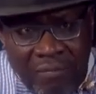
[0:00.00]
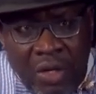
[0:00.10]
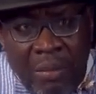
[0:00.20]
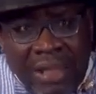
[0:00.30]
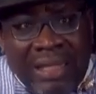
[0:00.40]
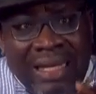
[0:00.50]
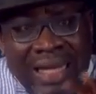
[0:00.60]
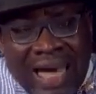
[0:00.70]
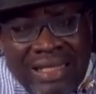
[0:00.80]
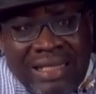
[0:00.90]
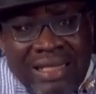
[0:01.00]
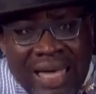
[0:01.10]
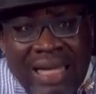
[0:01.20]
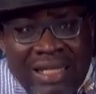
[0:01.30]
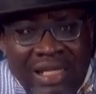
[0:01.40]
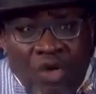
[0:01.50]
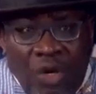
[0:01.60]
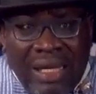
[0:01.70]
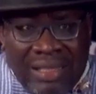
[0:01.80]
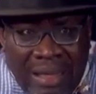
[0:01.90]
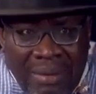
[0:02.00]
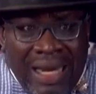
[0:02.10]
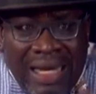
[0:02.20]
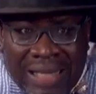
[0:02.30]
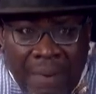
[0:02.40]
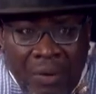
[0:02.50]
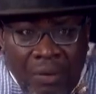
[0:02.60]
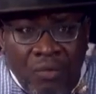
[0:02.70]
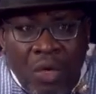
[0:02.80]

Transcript: But that is understandable. That has happened.